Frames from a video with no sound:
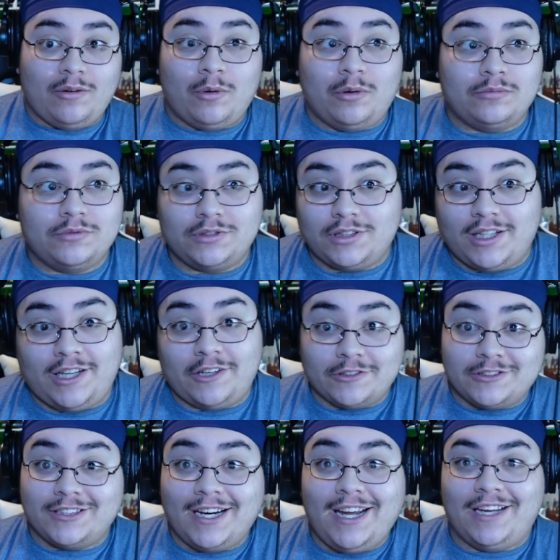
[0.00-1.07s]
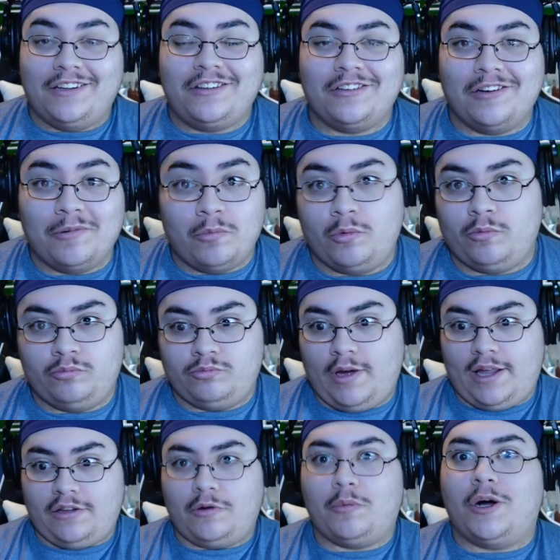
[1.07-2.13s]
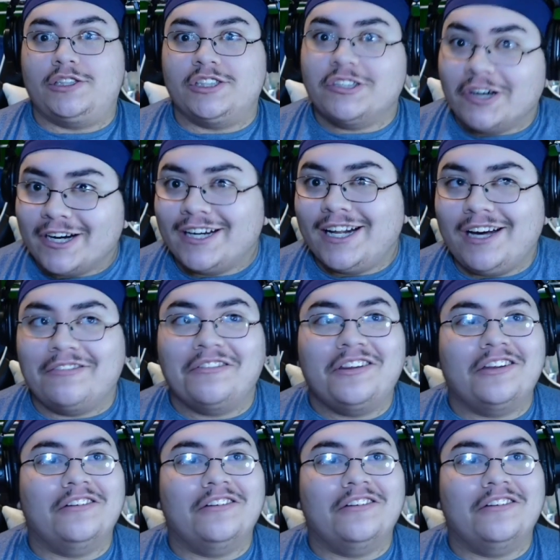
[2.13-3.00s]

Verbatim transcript: Well, later today. So as you're watching right now.